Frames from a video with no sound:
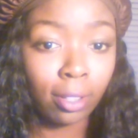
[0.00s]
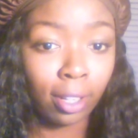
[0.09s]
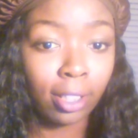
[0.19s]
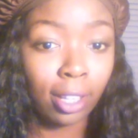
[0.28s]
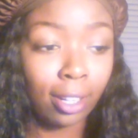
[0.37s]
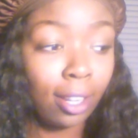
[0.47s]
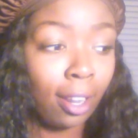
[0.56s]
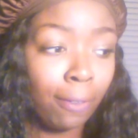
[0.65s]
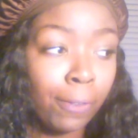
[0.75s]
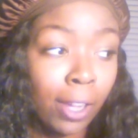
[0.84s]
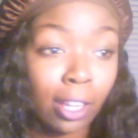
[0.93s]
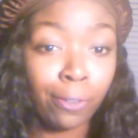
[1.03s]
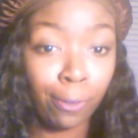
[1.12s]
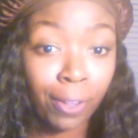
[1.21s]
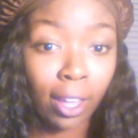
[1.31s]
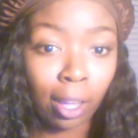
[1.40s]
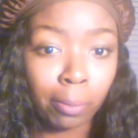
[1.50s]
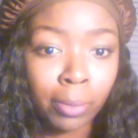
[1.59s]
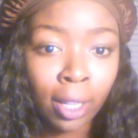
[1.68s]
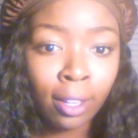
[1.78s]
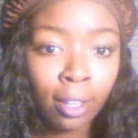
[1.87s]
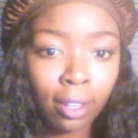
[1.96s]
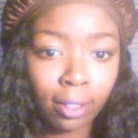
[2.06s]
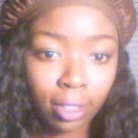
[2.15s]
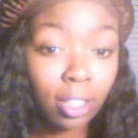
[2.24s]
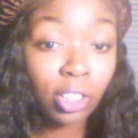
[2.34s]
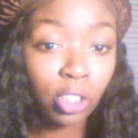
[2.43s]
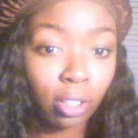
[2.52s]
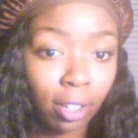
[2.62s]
Like they fucking for fame and attention.